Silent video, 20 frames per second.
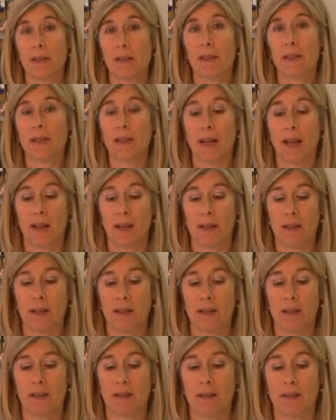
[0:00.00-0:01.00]

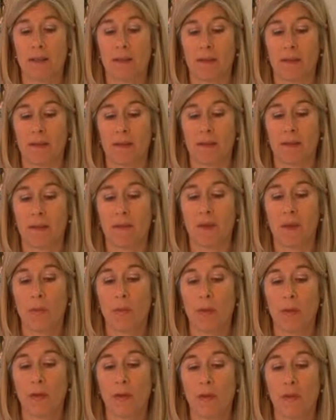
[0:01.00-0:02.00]
site.
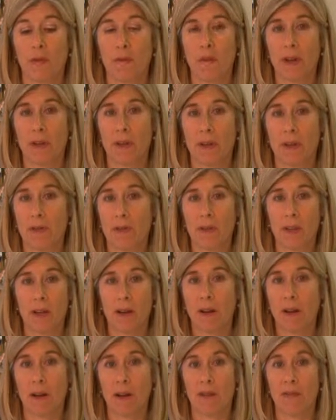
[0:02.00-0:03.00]
Formerly used defense, that's what they
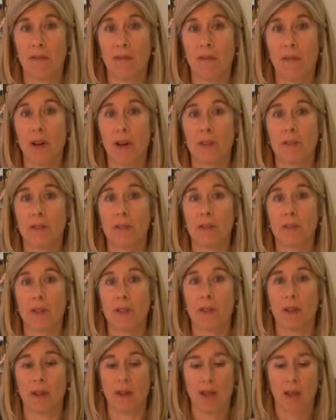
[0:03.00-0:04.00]
call it,
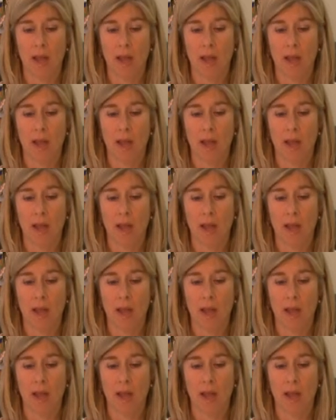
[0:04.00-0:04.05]
FUDS.